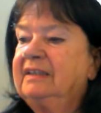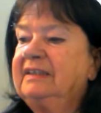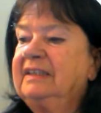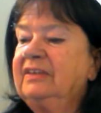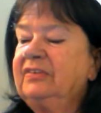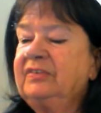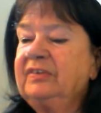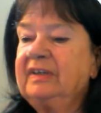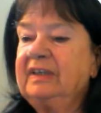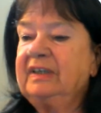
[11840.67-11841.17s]

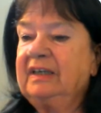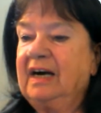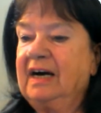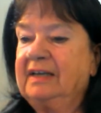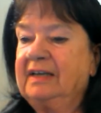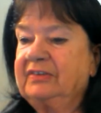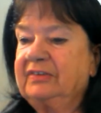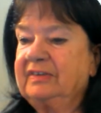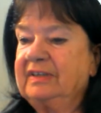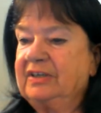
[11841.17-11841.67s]

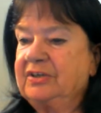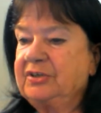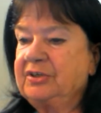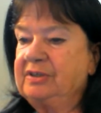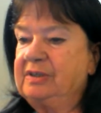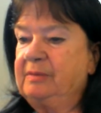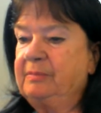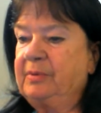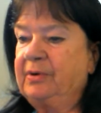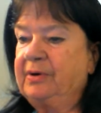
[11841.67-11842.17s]
disregards
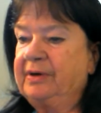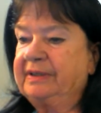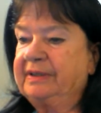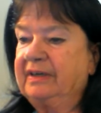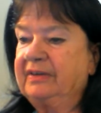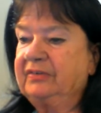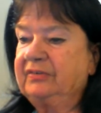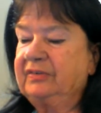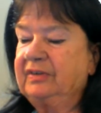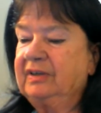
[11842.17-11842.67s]
national
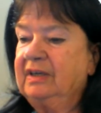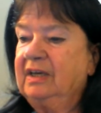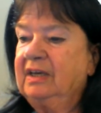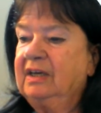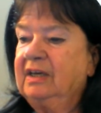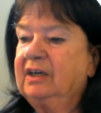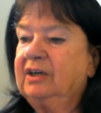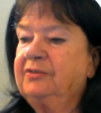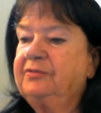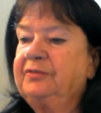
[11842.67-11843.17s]
borders,
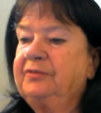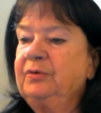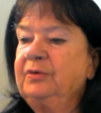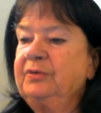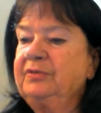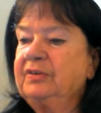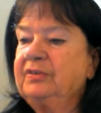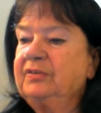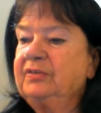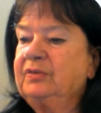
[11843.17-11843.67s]

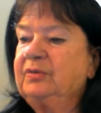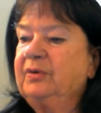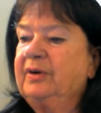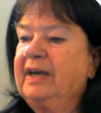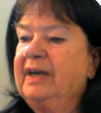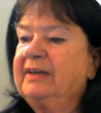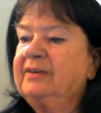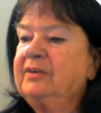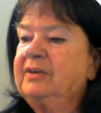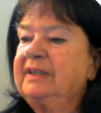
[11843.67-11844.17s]
refuses to
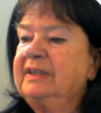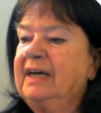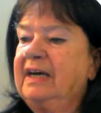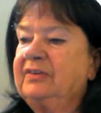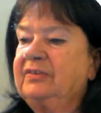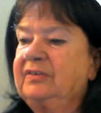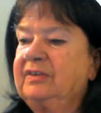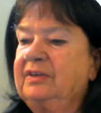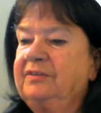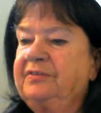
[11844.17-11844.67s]

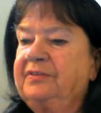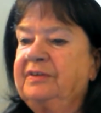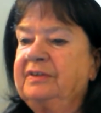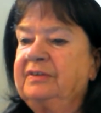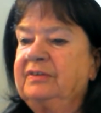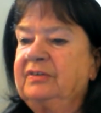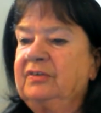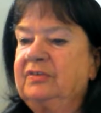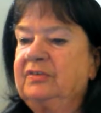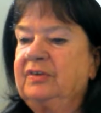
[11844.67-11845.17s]
recognize
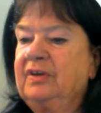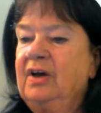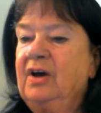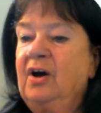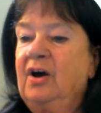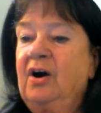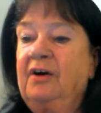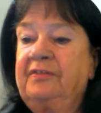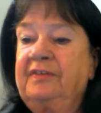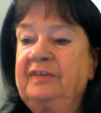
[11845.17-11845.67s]
differences
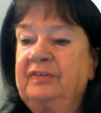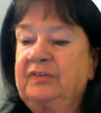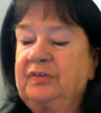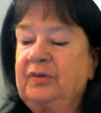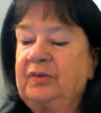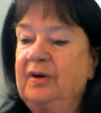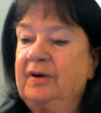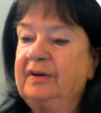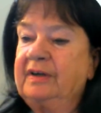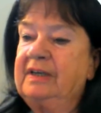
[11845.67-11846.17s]
of
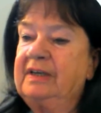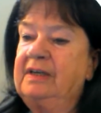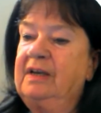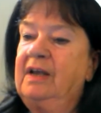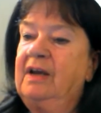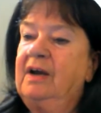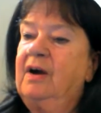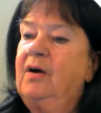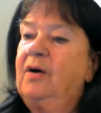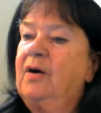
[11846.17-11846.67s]
historical
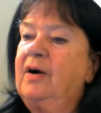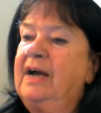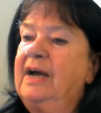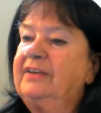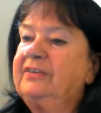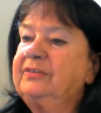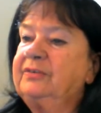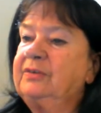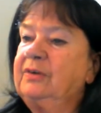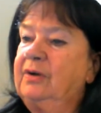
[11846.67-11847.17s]
or
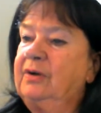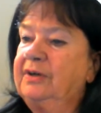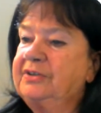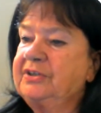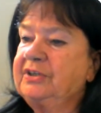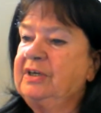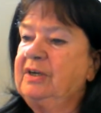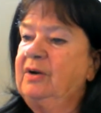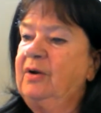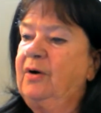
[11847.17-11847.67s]

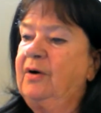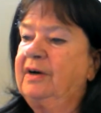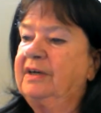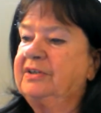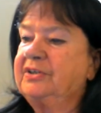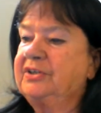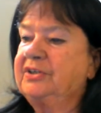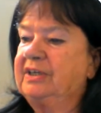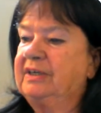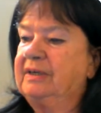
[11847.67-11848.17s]
ethnological
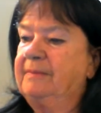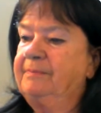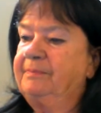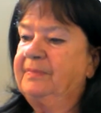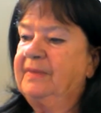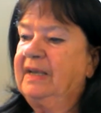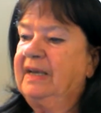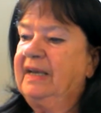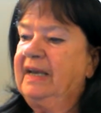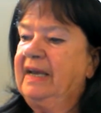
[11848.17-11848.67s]
origin,
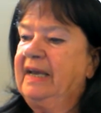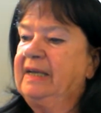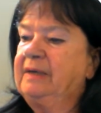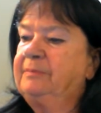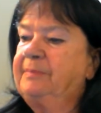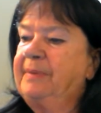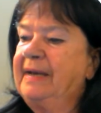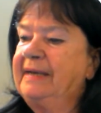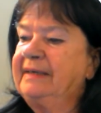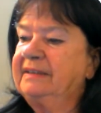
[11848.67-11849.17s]

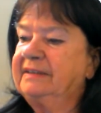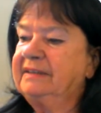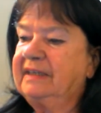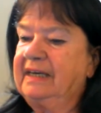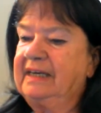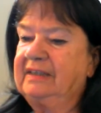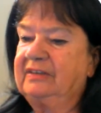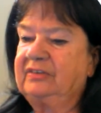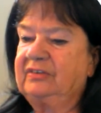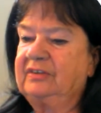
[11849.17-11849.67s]
and
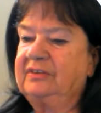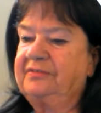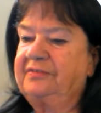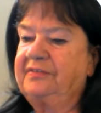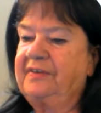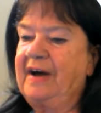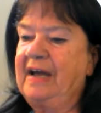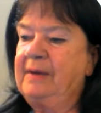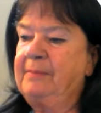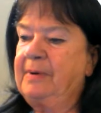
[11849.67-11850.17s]
penetrates the
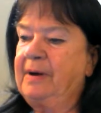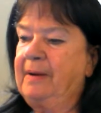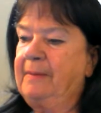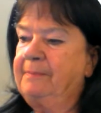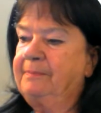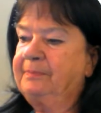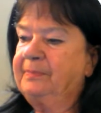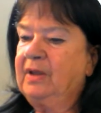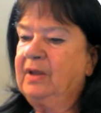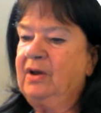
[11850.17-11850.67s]

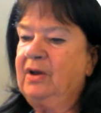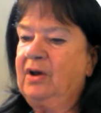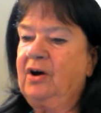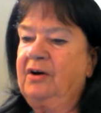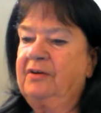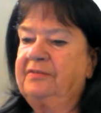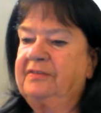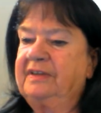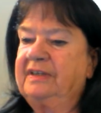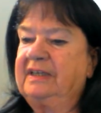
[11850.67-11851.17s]
fiber
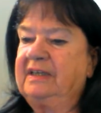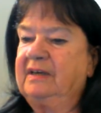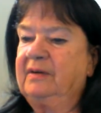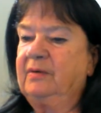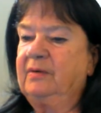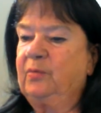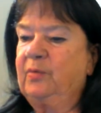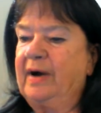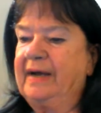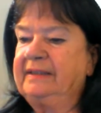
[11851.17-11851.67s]
of the
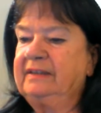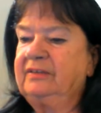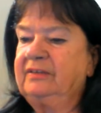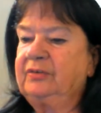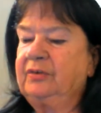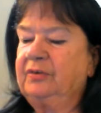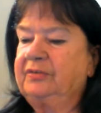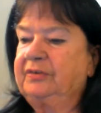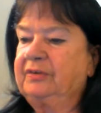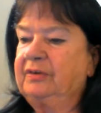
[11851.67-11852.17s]
one
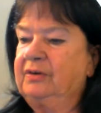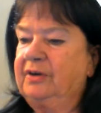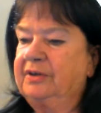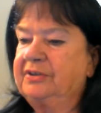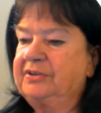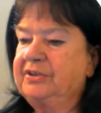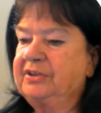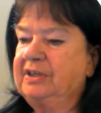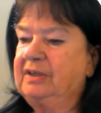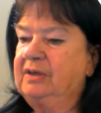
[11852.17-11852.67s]

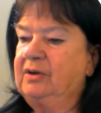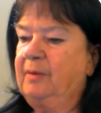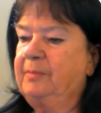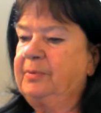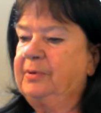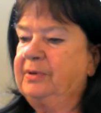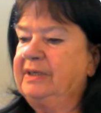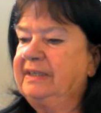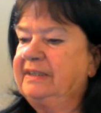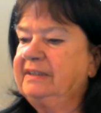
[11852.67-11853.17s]
sociological or
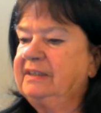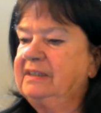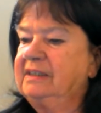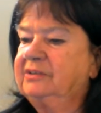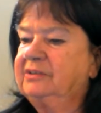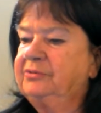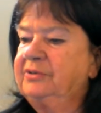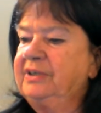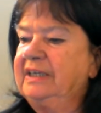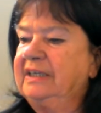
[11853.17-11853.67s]
political
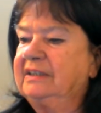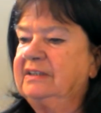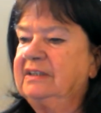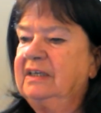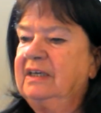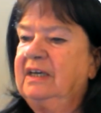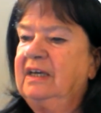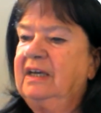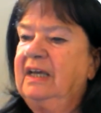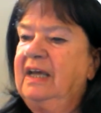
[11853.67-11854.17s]
greed
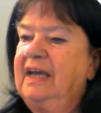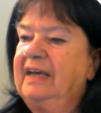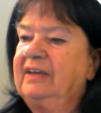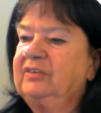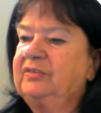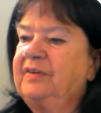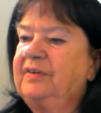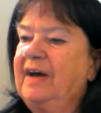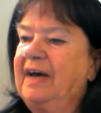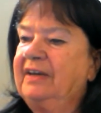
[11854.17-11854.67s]

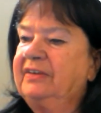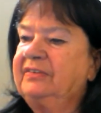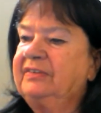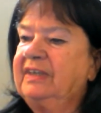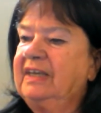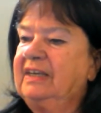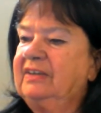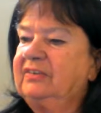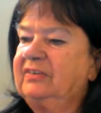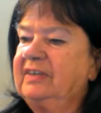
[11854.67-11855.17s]
as
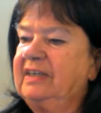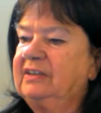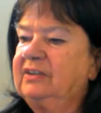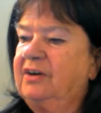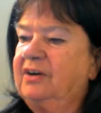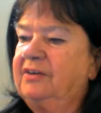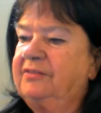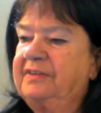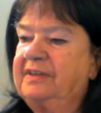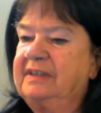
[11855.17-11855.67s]
fast as
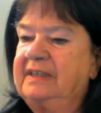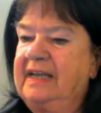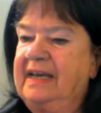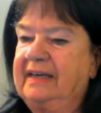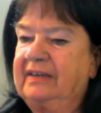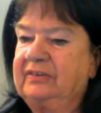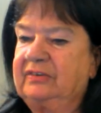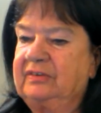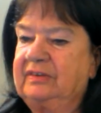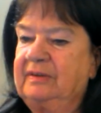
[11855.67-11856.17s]
that of the
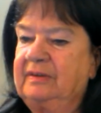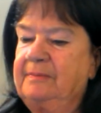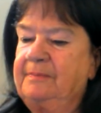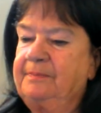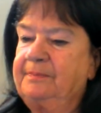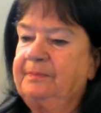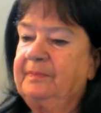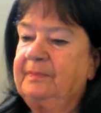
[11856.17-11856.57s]
next.